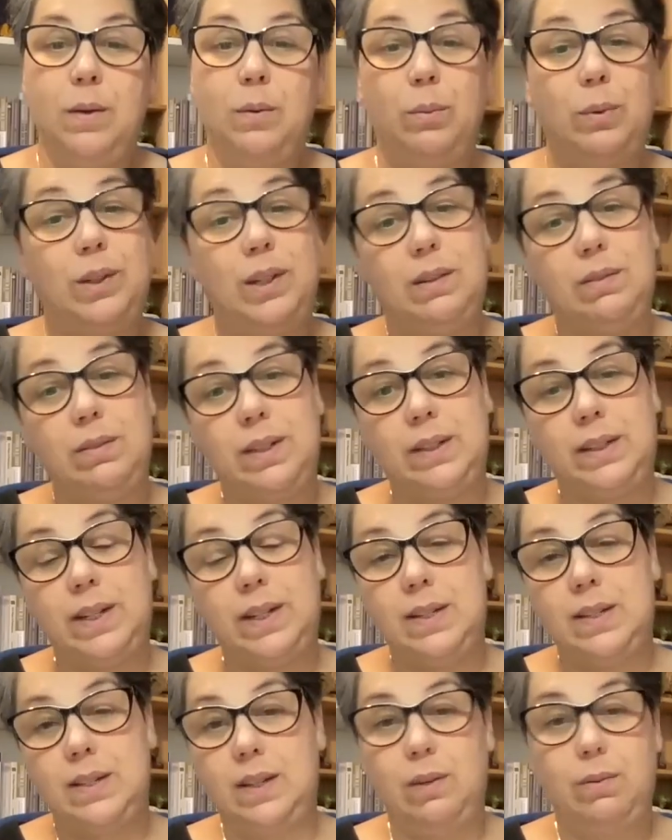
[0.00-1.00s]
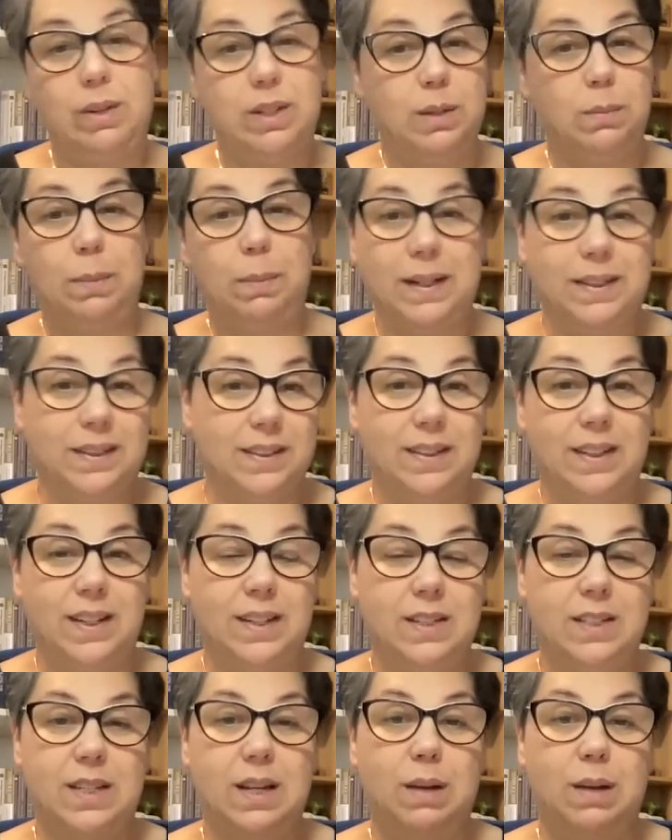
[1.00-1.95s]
Whatever it is, there is a button here